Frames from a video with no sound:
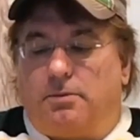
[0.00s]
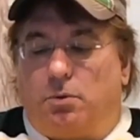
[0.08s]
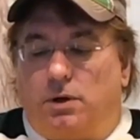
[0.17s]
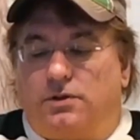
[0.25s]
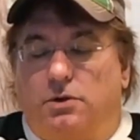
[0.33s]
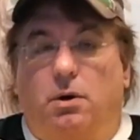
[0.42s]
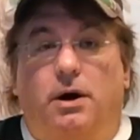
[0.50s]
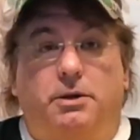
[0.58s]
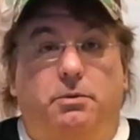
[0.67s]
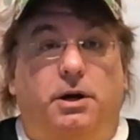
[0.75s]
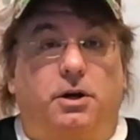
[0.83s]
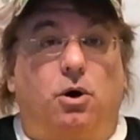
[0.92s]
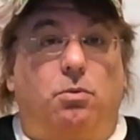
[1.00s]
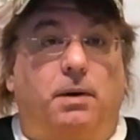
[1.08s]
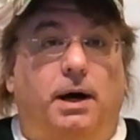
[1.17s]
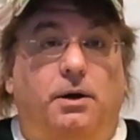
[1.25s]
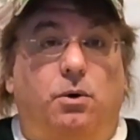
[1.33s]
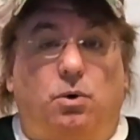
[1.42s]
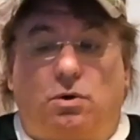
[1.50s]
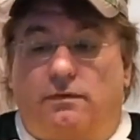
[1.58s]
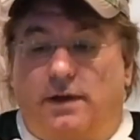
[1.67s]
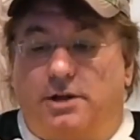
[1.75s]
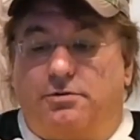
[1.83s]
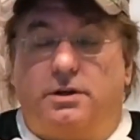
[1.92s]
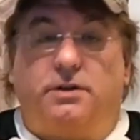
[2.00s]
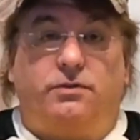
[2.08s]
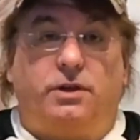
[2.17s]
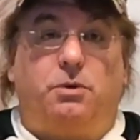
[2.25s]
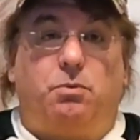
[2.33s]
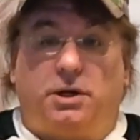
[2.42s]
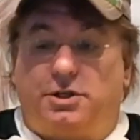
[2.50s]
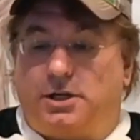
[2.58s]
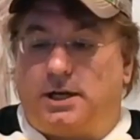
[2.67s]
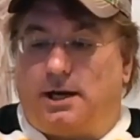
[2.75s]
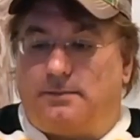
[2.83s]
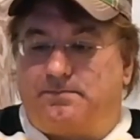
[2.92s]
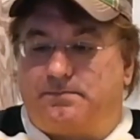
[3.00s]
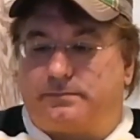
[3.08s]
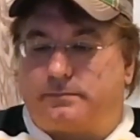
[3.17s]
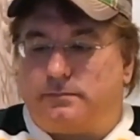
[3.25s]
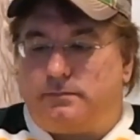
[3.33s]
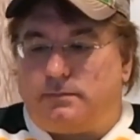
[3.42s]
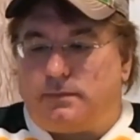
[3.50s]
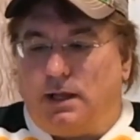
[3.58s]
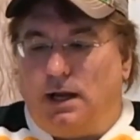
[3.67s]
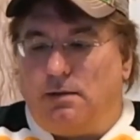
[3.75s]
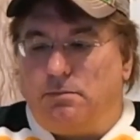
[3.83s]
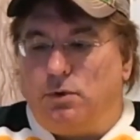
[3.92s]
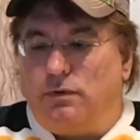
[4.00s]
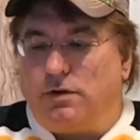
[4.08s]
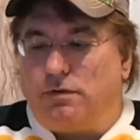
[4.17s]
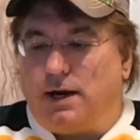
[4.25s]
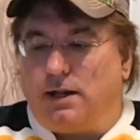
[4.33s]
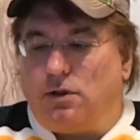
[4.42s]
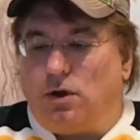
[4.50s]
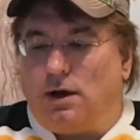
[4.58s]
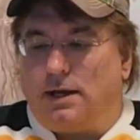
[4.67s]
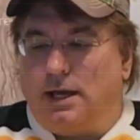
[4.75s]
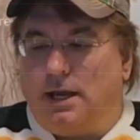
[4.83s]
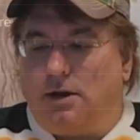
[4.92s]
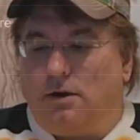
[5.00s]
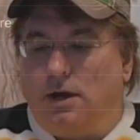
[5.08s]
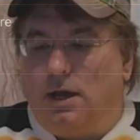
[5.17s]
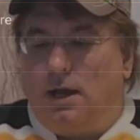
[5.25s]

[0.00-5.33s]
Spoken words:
but once in a while you want to go by order of entry to see what you got. Moving right along here,